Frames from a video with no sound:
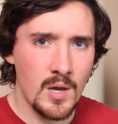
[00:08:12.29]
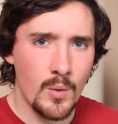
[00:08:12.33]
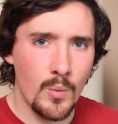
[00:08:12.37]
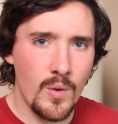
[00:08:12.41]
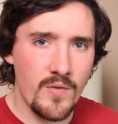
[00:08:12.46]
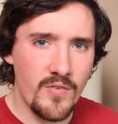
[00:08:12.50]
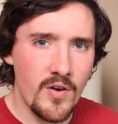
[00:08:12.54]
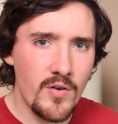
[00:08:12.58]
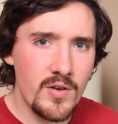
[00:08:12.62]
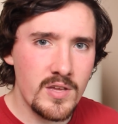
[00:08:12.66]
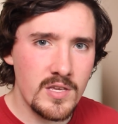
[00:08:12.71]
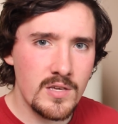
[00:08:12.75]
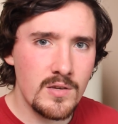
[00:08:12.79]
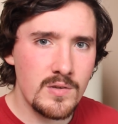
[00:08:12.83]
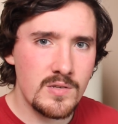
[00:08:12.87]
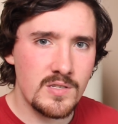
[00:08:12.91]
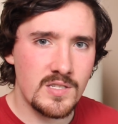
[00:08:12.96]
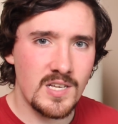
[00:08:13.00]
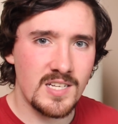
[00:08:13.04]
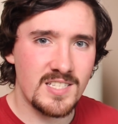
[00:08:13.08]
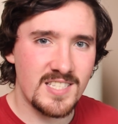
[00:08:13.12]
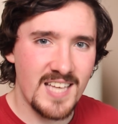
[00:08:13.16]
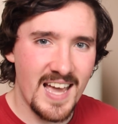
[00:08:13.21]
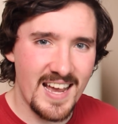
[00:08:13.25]
We're very
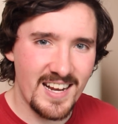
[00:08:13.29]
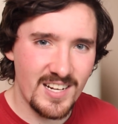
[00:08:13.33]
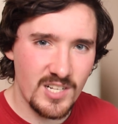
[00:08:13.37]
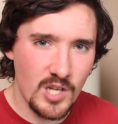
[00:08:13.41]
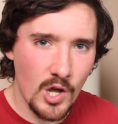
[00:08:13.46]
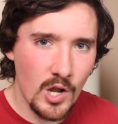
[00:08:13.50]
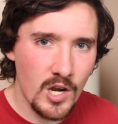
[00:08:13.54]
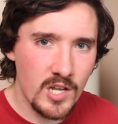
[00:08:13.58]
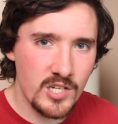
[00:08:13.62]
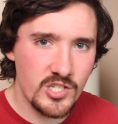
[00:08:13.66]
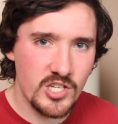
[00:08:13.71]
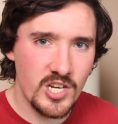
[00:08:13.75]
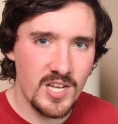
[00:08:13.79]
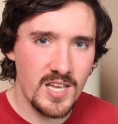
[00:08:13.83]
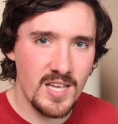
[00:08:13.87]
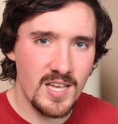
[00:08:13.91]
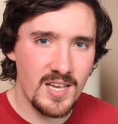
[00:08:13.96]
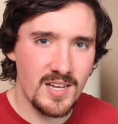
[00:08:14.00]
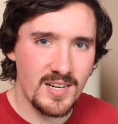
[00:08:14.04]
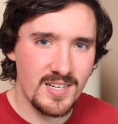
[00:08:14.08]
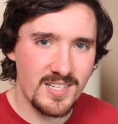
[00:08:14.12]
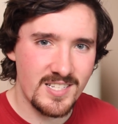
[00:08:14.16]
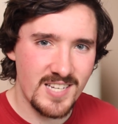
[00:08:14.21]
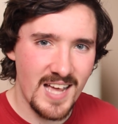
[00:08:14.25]
used to
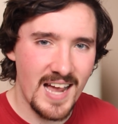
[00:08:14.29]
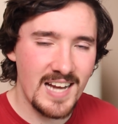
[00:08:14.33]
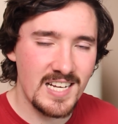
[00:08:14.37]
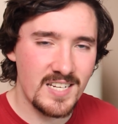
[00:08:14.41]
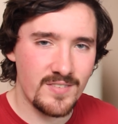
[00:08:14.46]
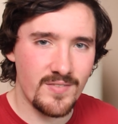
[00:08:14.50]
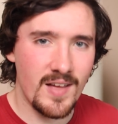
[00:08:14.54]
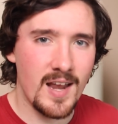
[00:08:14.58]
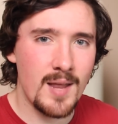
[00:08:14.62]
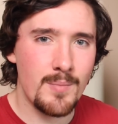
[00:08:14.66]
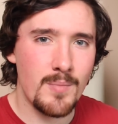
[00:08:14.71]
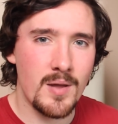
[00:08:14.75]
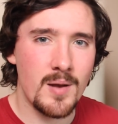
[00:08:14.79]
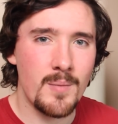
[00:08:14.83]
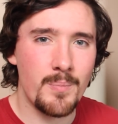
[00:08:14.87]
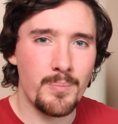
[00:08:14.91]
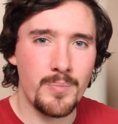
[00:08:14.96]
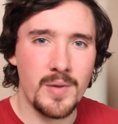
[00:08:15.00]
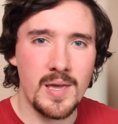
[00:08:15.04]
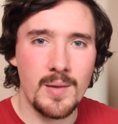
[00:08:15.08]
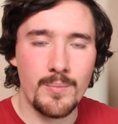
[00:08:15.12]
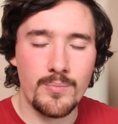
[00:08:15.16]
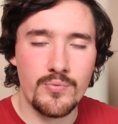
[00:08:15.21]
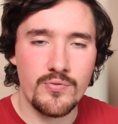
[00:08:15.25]
technology and tech development
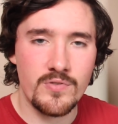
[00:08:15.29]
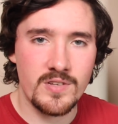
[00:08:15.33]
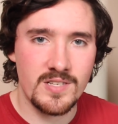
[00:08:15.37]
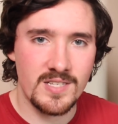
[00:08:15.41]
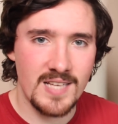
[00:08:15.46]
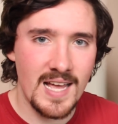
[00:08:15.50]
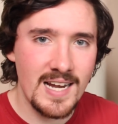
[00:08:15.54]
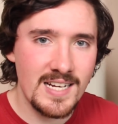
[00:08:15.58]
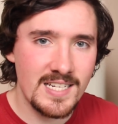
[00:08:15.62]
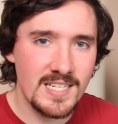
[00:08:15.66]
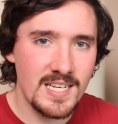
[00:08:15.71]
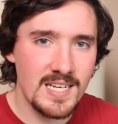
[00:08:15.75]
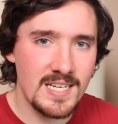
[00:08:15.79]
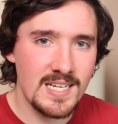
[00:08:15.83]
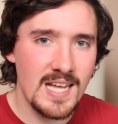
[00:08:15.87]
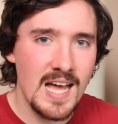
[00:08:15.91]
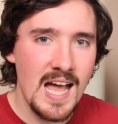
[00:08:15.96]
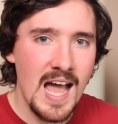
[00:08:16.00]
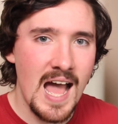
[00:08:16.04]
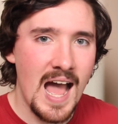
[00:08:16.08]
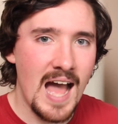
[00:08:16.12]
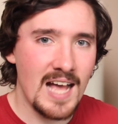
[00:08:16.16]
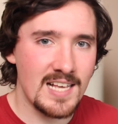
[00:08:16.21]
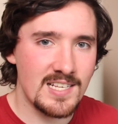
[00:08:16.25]
being presented
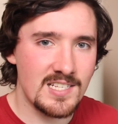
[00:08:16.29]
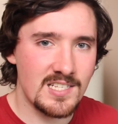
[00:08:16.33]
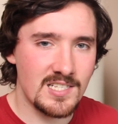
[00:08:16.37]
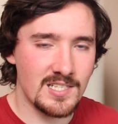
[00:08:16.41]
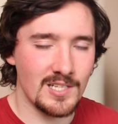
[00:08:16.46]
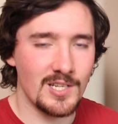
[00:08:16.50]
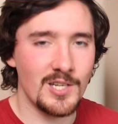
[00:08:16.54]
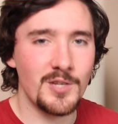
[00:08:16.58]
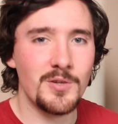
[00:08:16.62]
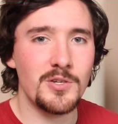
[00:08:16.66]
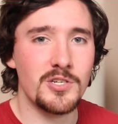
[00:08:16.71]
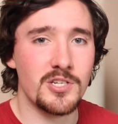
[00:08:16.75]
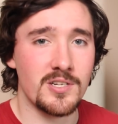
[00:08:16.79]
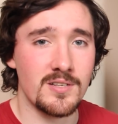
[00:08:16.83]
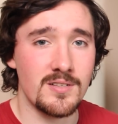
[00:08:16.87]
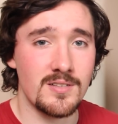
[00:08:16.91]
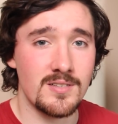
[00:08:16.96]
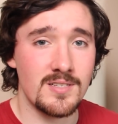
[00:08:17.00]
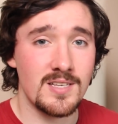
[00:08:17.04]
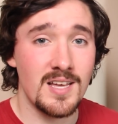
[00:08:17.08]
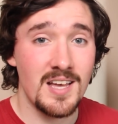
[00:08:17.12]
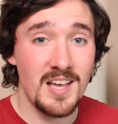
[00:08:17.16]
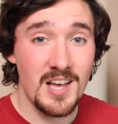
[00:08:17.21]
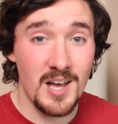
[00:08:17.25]
as
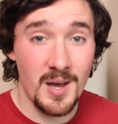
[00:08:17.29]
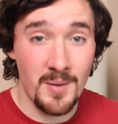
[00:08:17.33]
solutions.